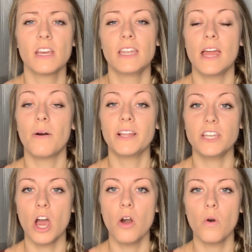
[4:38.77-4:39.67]
Now I
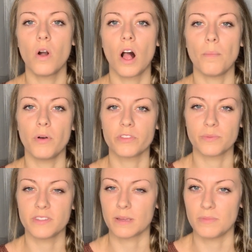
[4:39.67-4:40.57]
know most
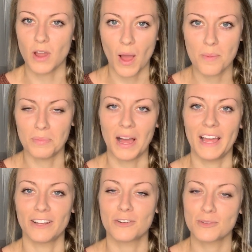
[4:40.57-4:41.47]
months I'm not
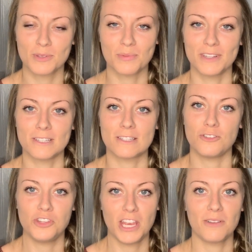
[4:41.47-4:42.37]
buying Christmas presents in
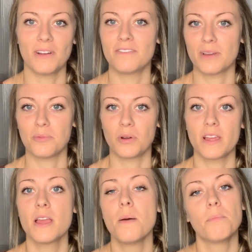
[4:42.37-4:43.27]
January and February,